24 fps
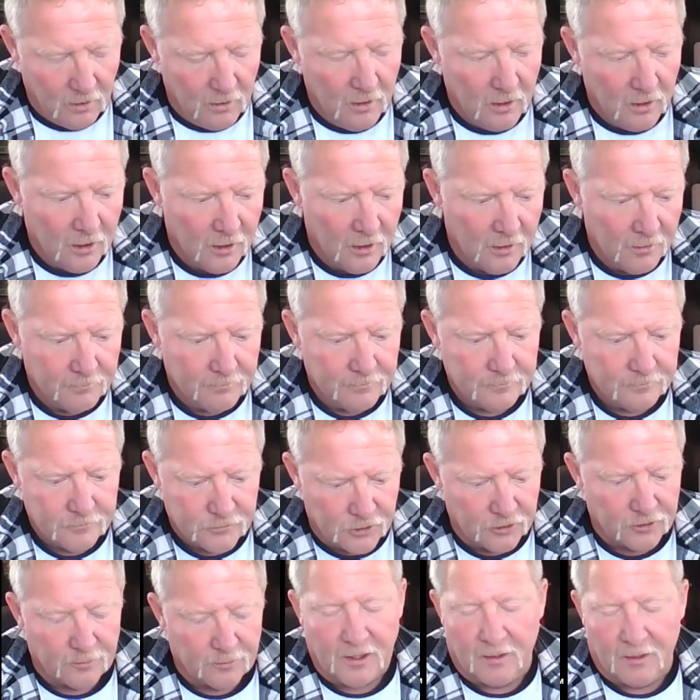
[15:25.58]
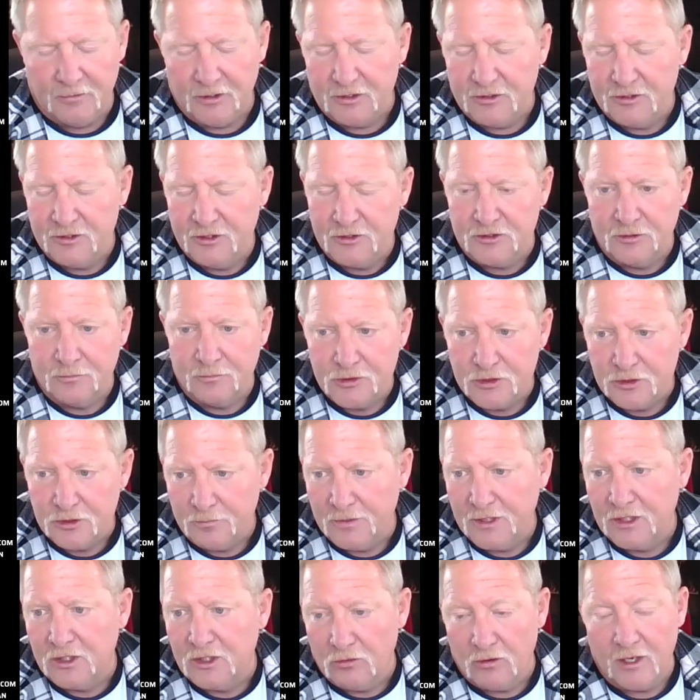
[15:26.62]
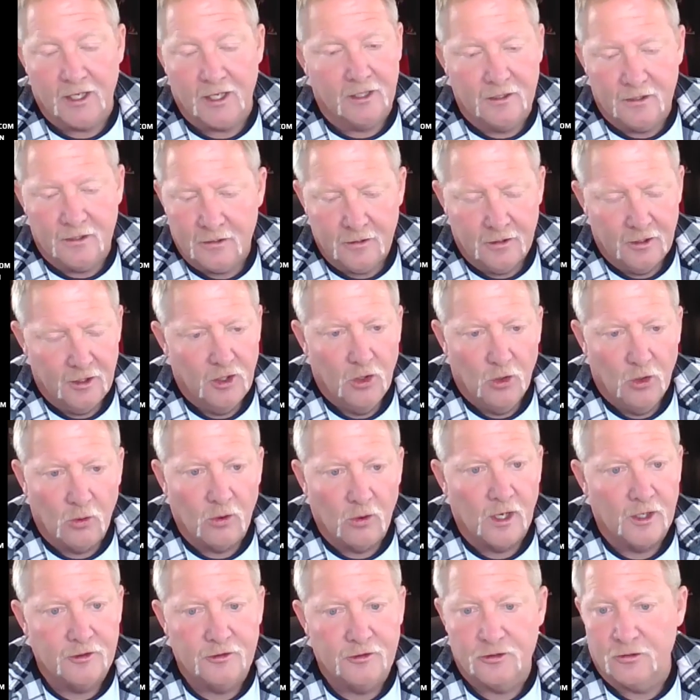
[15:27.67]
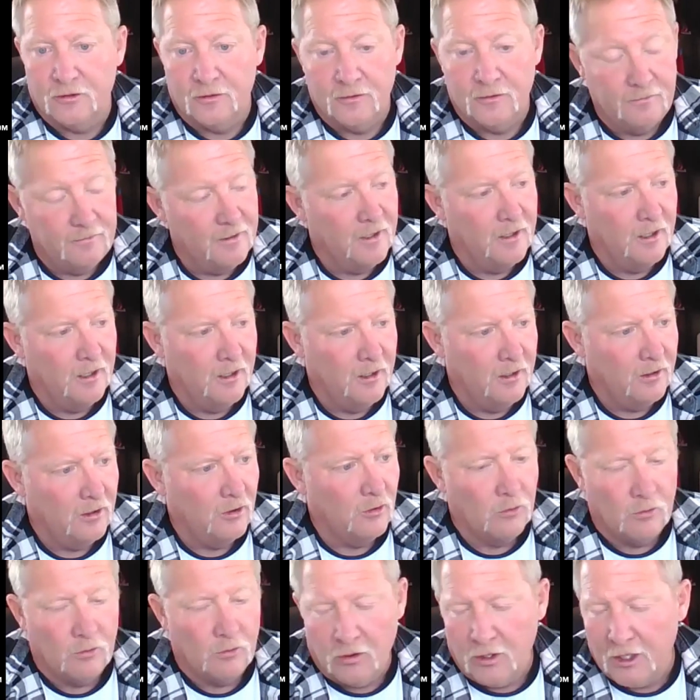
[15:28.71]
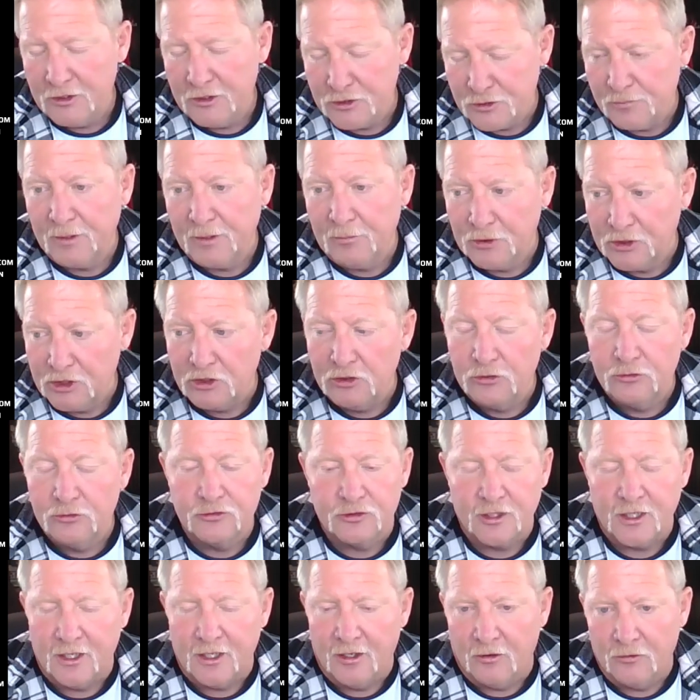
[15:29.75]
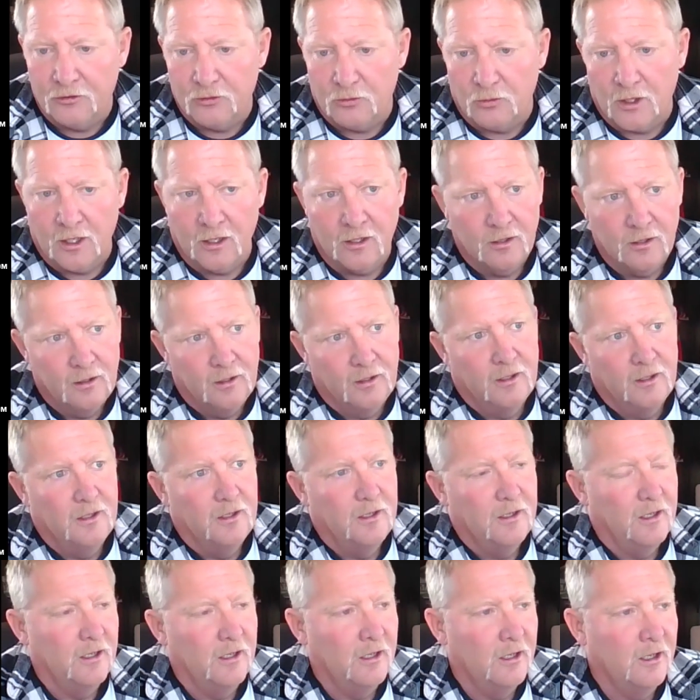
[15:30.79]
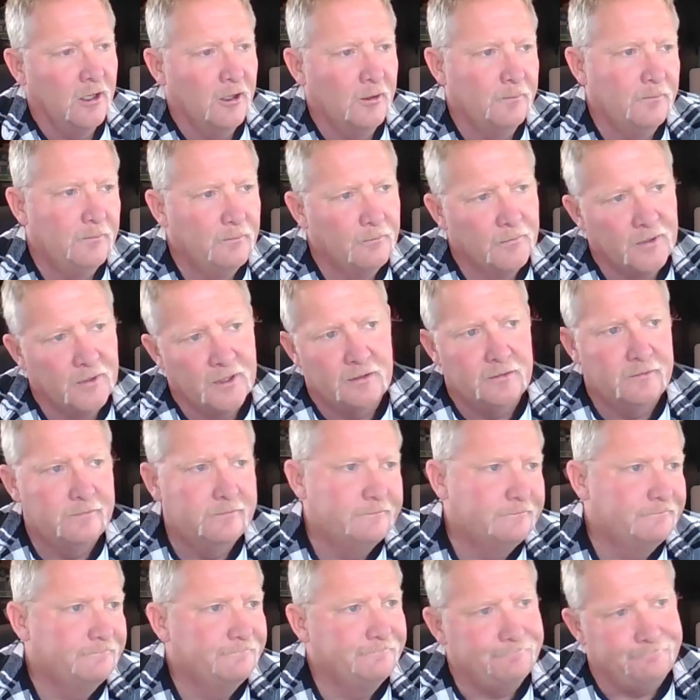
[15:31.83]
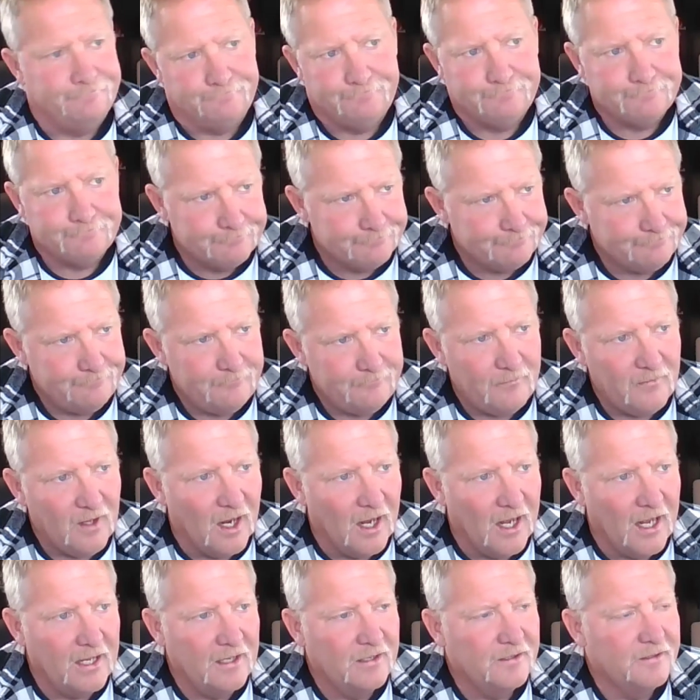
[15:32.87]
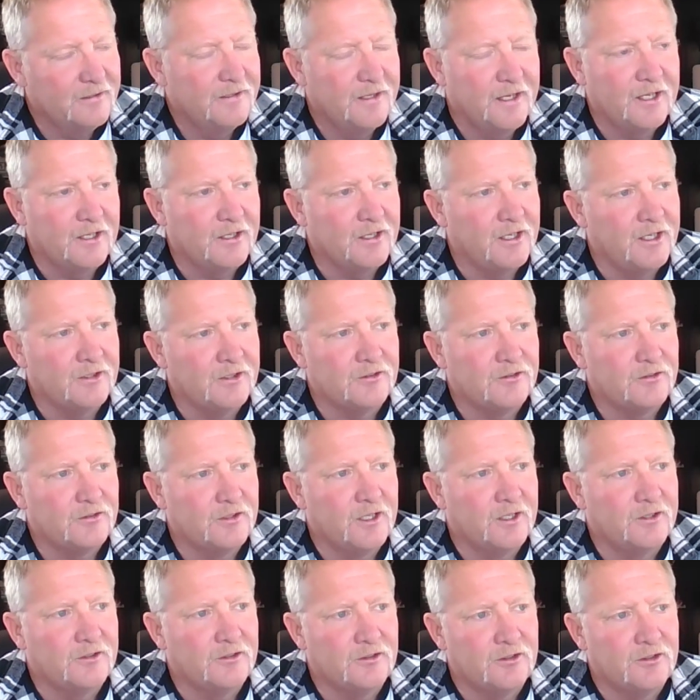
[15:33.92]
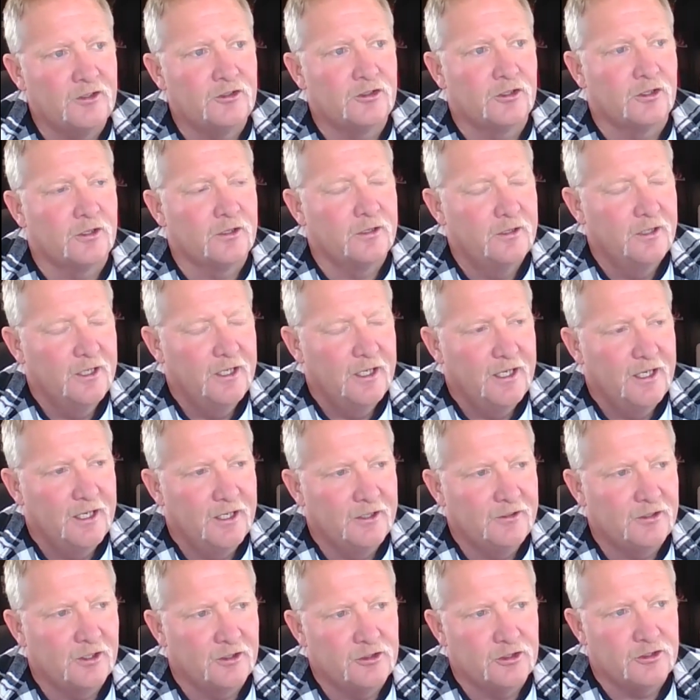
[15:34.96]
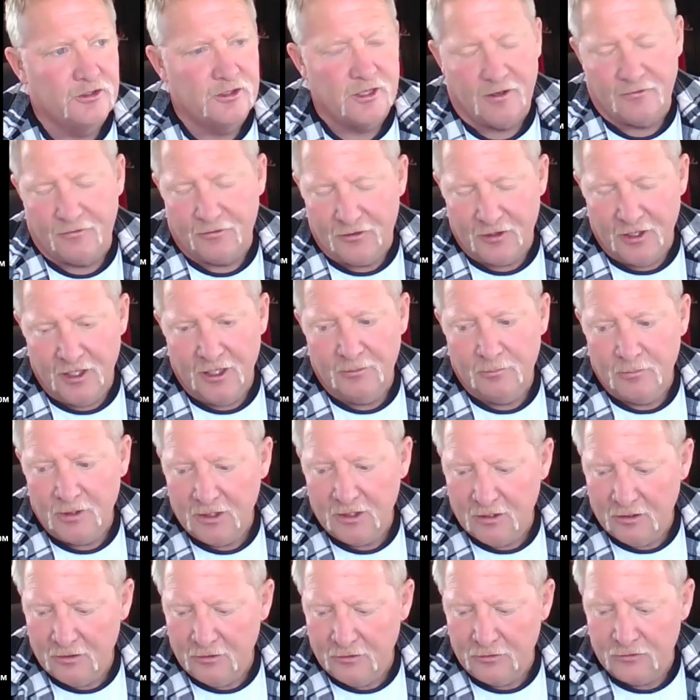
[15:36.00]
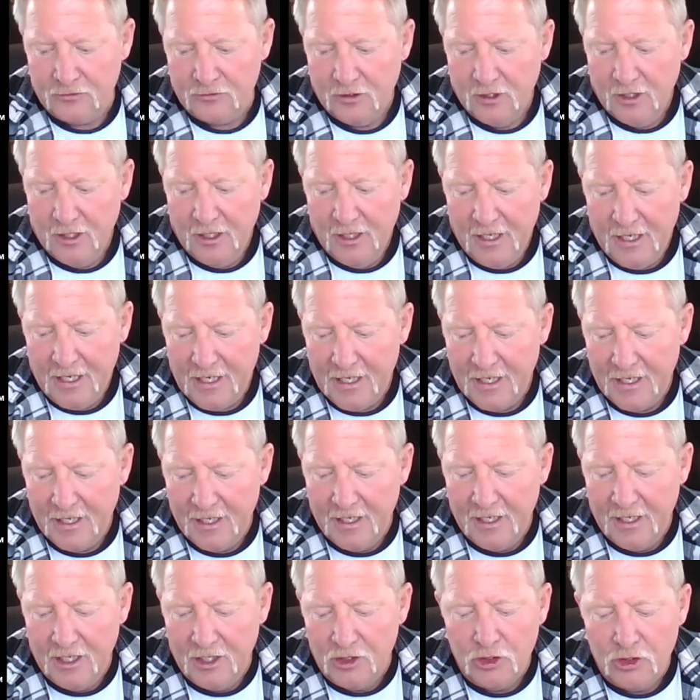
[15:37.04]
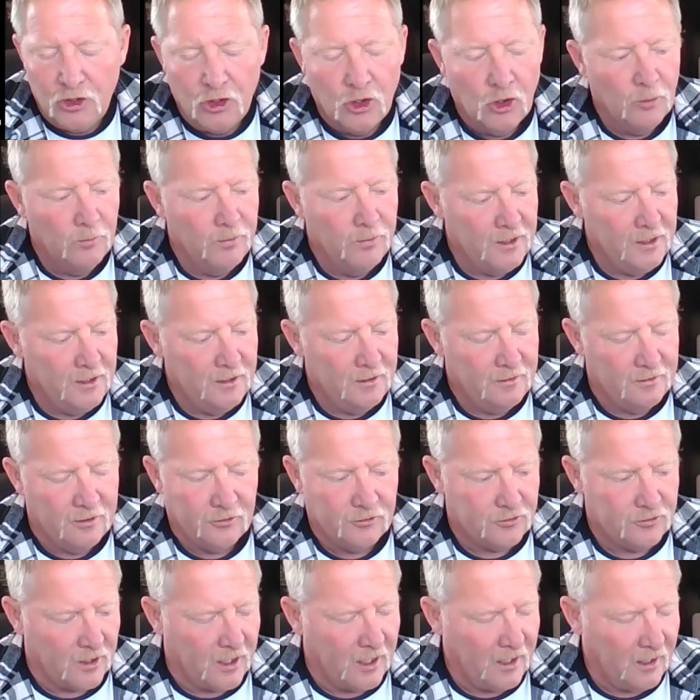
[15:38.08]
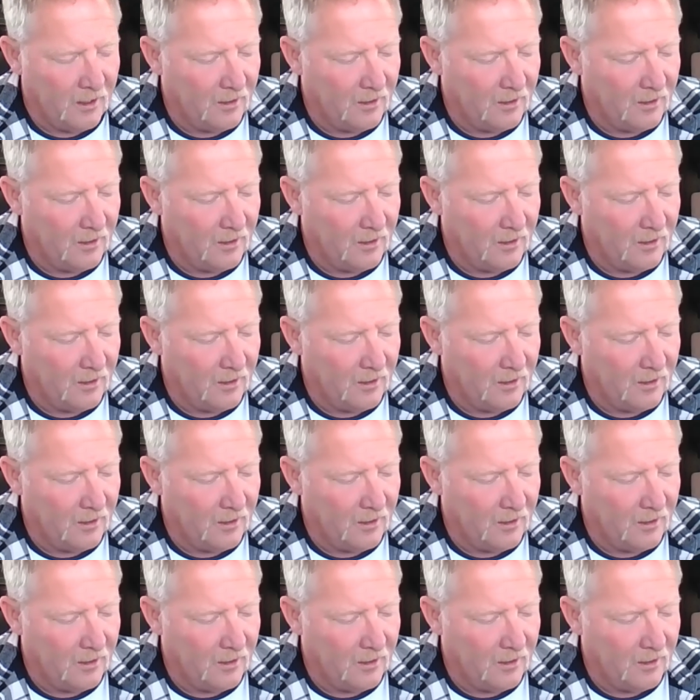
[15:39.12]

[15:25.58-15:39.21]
to the public system should be credited, or I should be able to use it elsewhere. But uh, it's such a tough thing because nobody there's